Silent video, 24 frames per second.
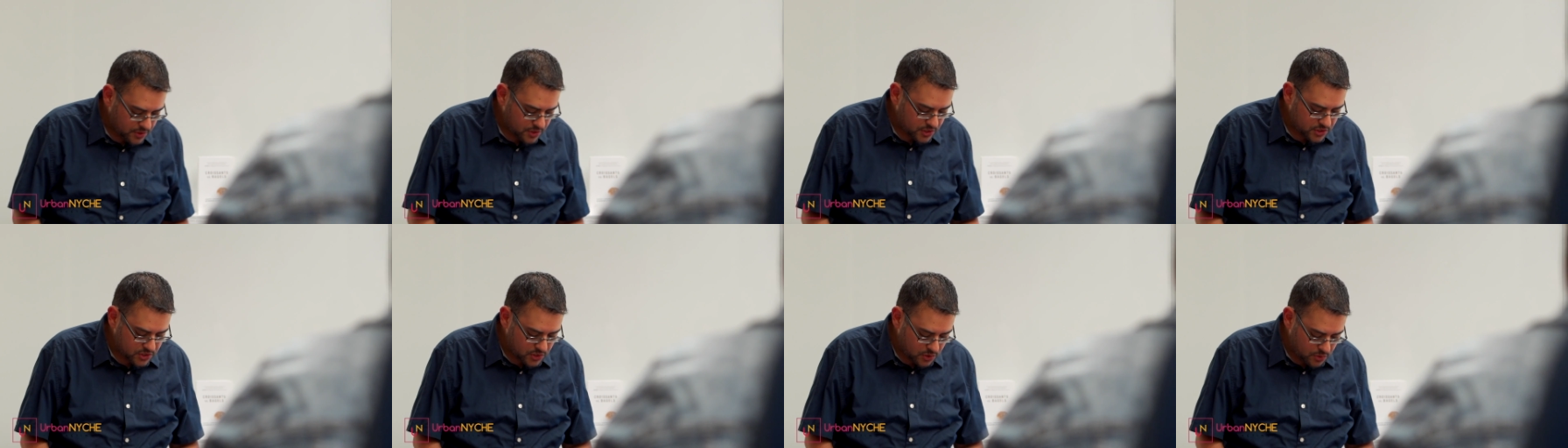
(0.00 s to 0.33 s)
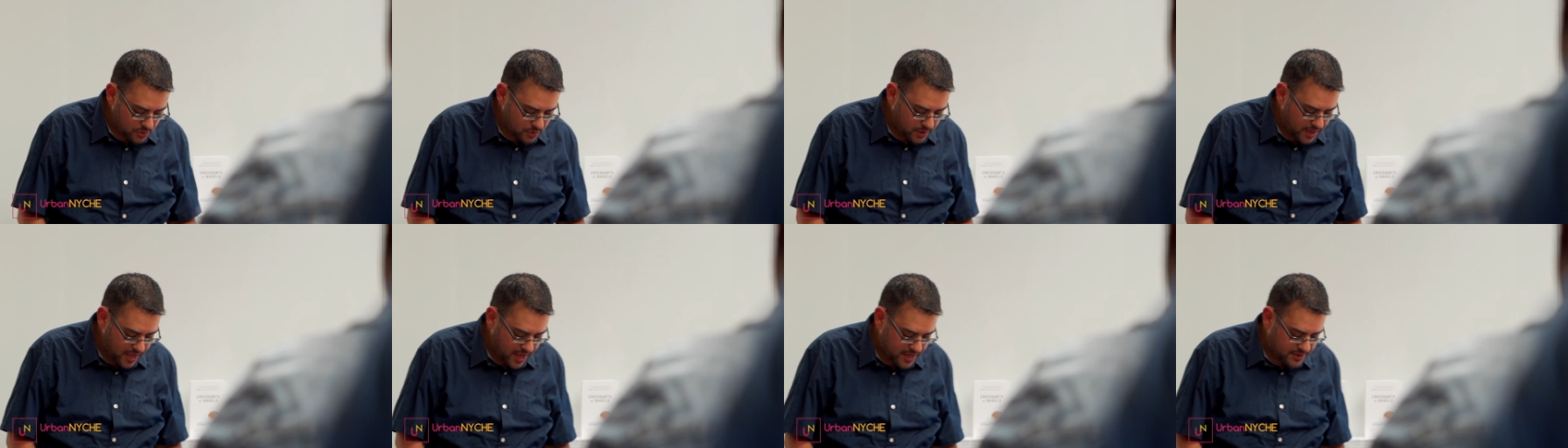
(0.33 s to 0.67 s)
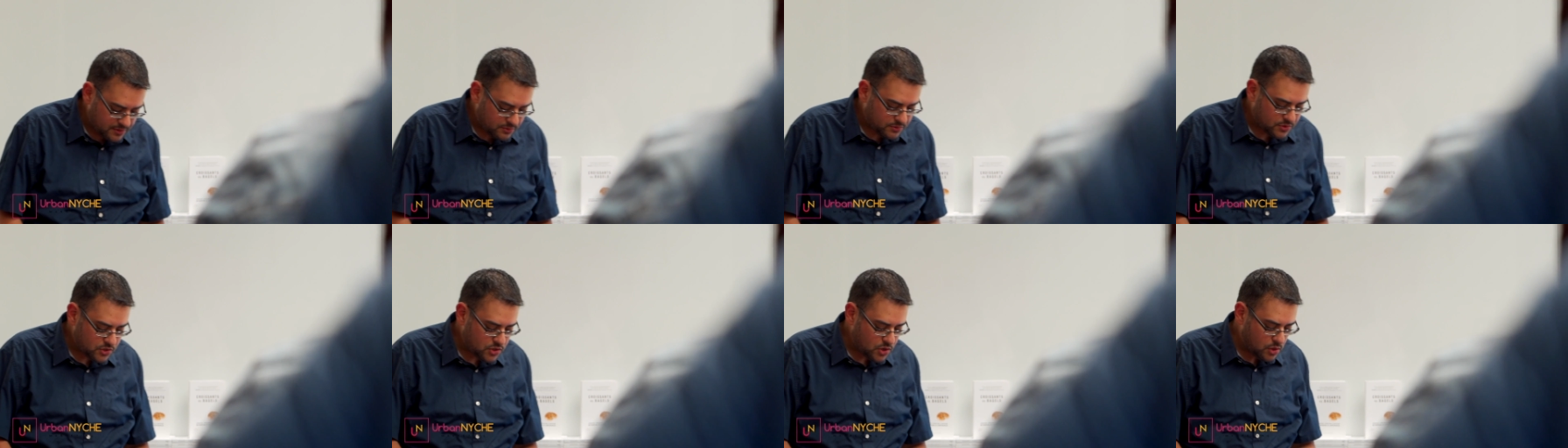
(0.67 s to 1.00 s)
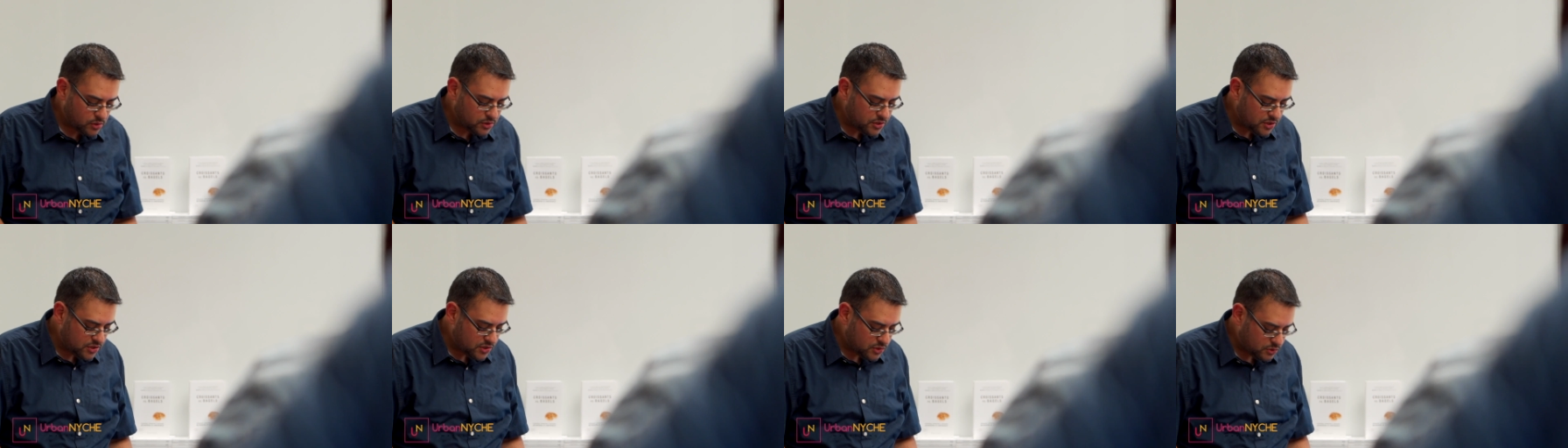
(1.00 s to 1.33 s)
so again,
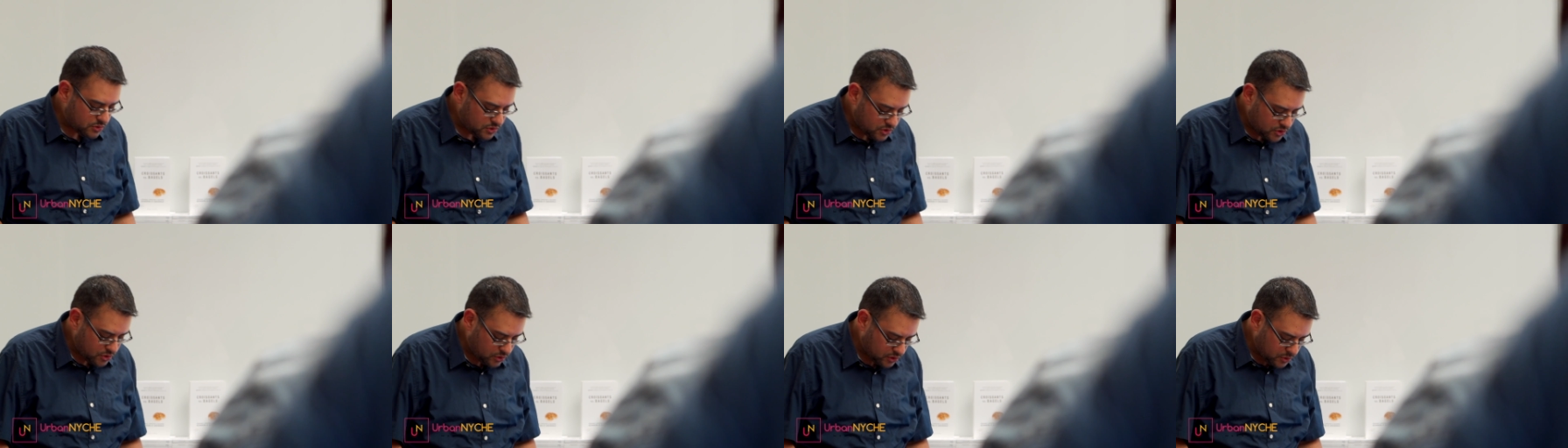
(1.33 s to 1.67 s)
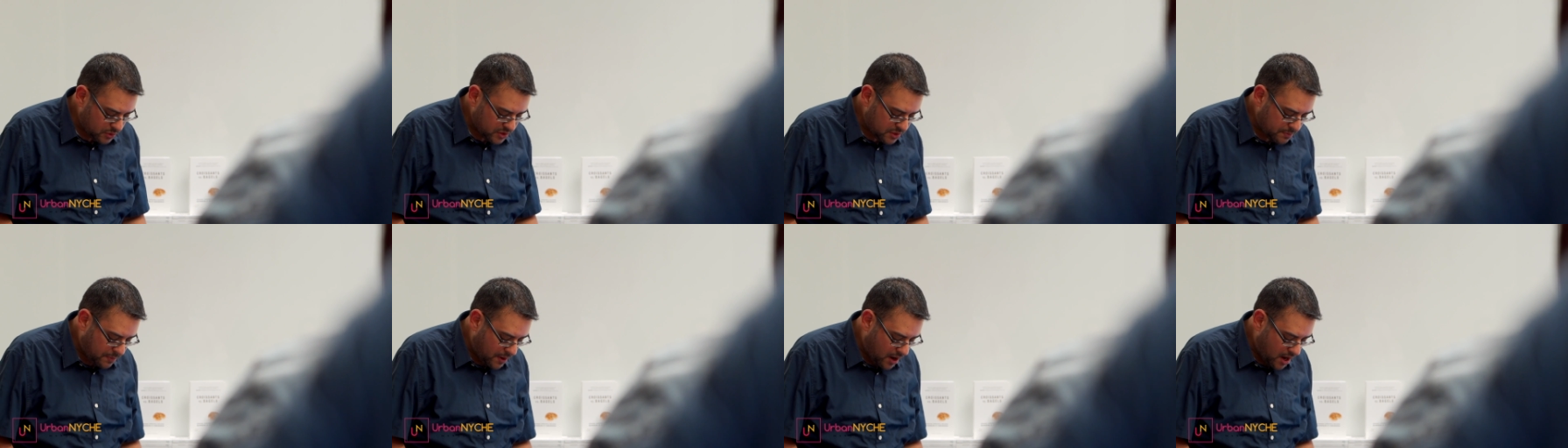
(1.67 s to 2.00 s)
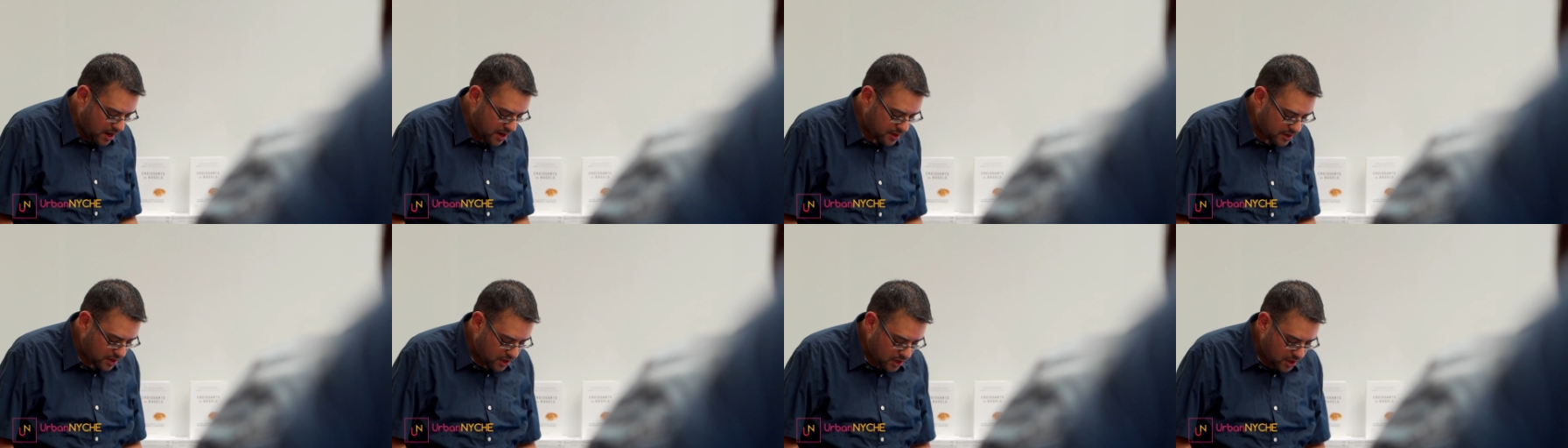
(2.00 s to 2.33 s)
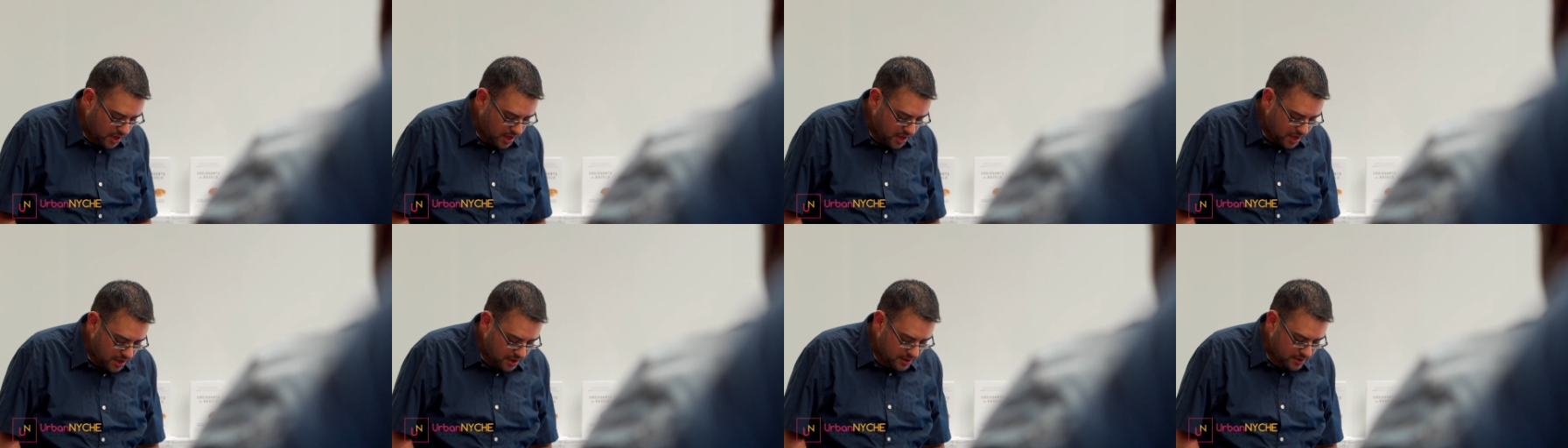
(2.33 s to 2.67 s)
shoulders shoulder width apart,
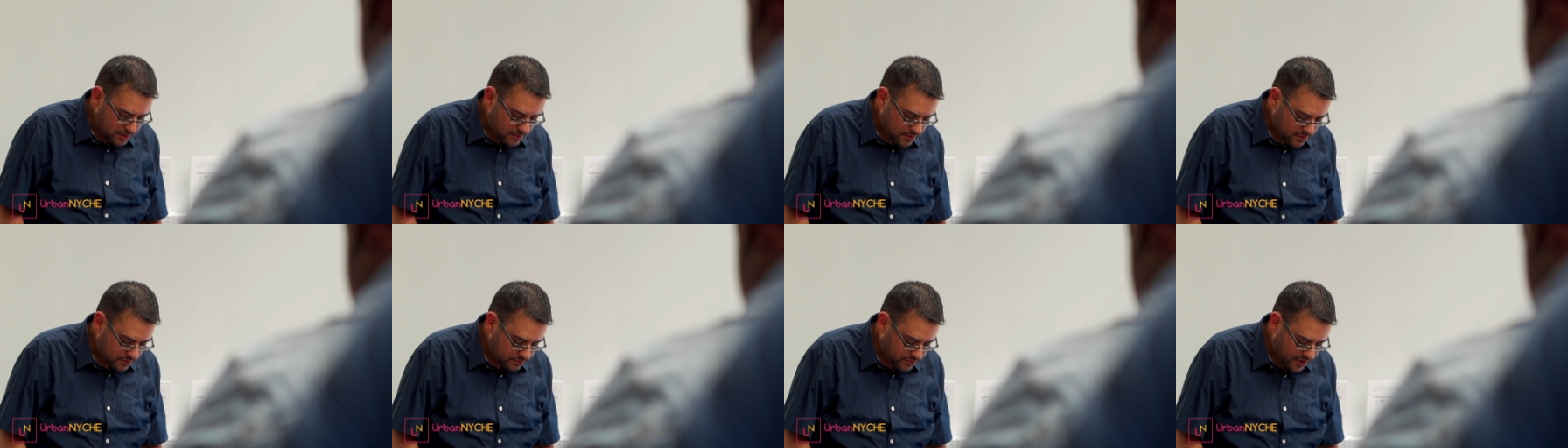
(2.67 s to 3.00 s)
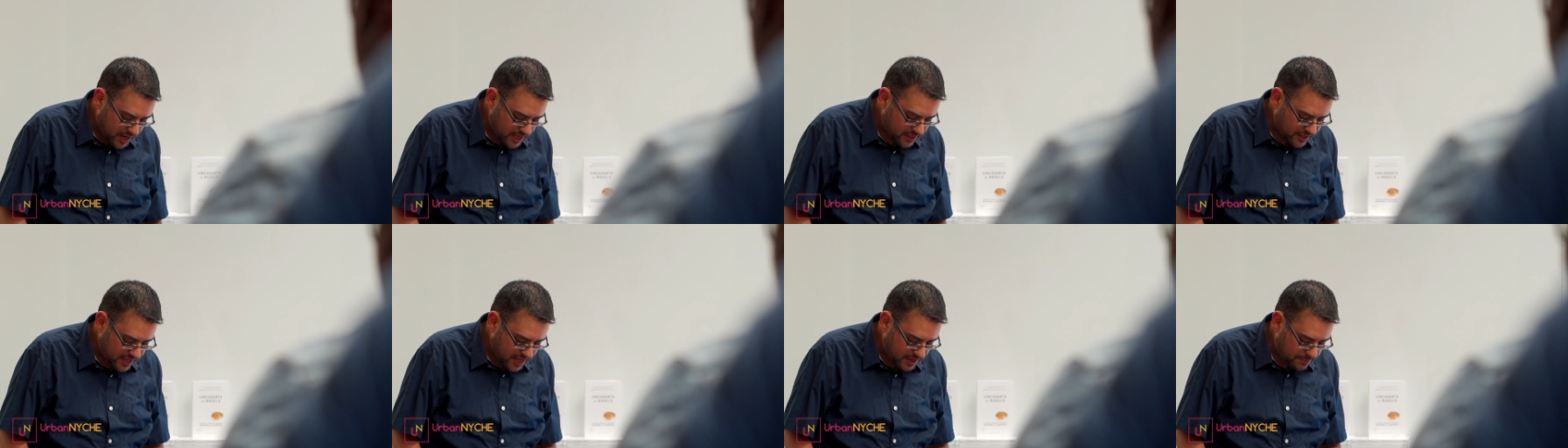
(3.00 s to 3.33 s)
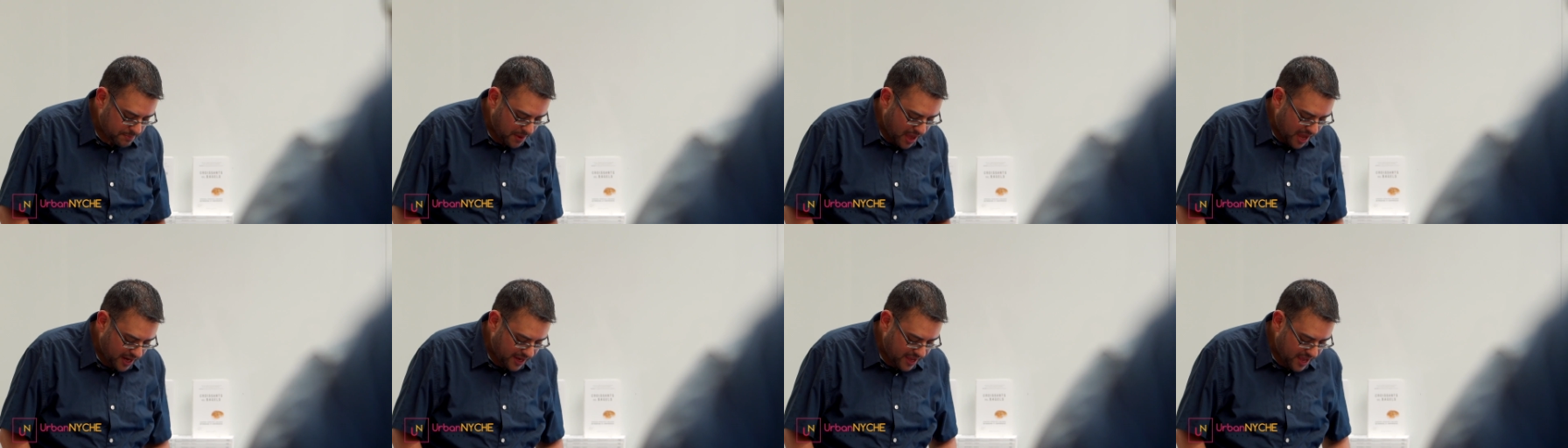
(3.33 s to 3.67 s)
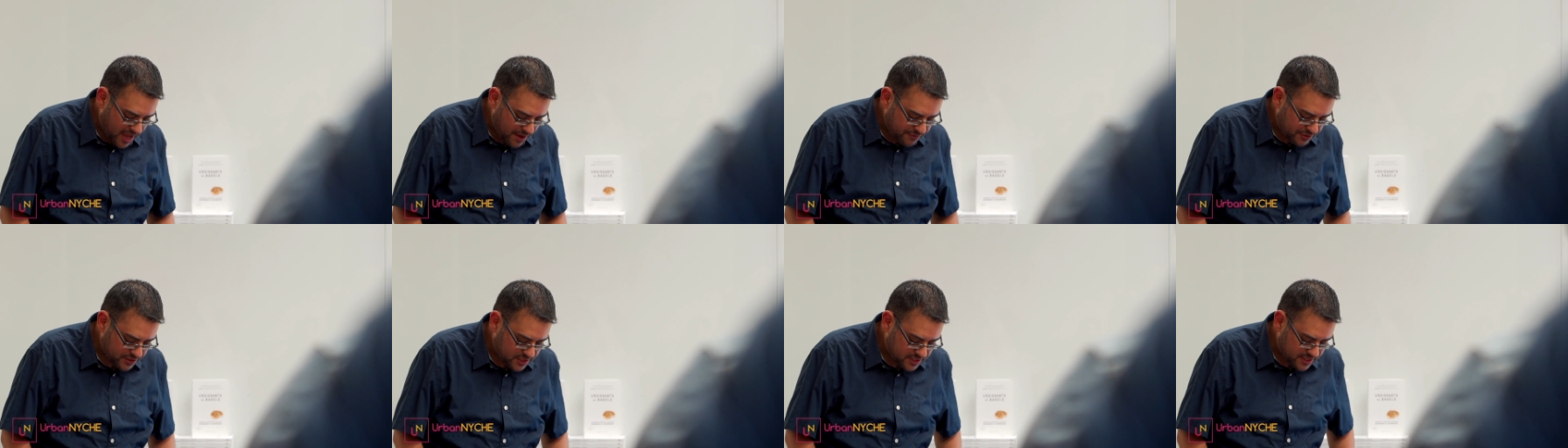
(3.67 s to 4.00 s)
right leg back
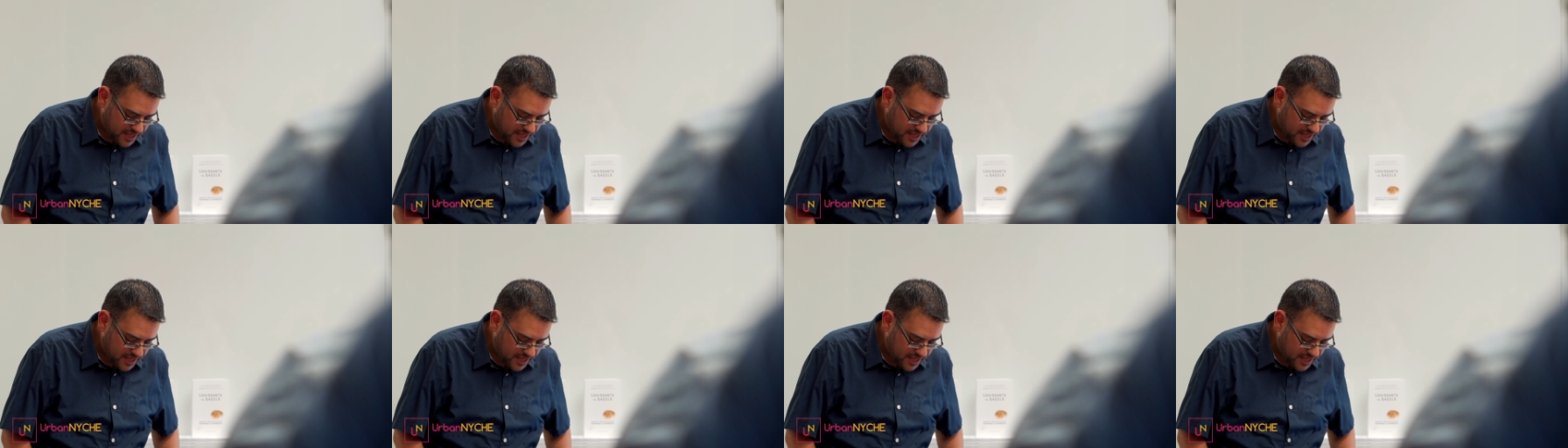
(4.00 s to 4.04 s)
half a